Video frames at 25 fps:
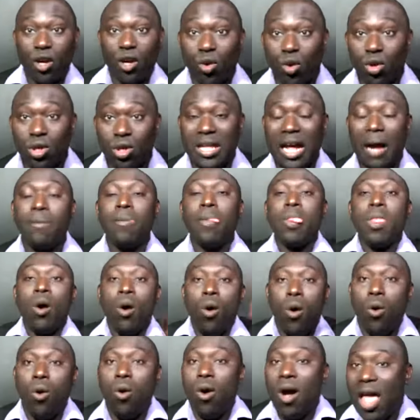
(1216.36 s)
know that,
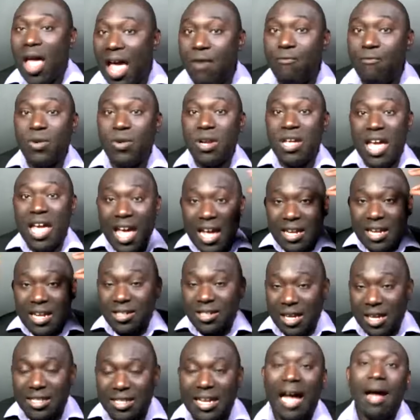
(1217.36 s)
oh, every
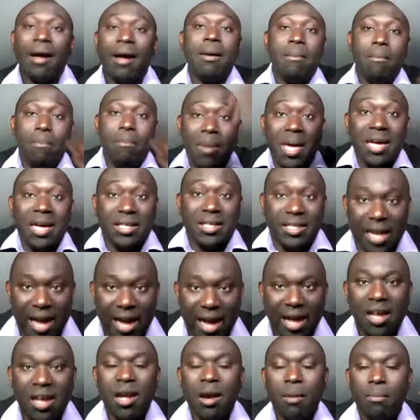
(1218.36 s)
hairdresser makes
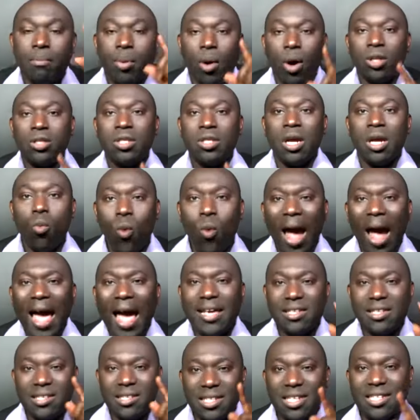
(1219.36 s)
hair. But why
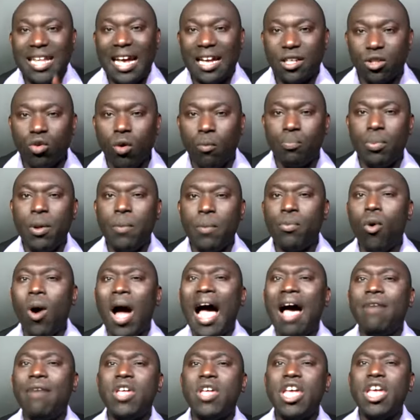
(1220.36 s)
is it that some people
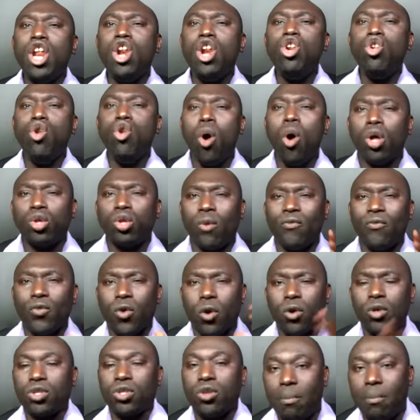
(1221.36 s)
have a lot of
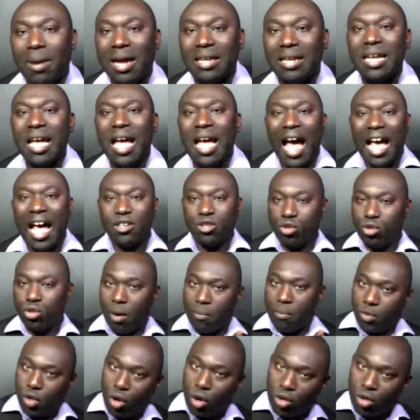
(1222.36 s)
customers and
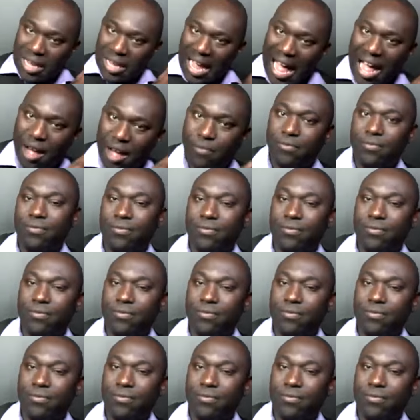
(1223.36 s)
some don't have?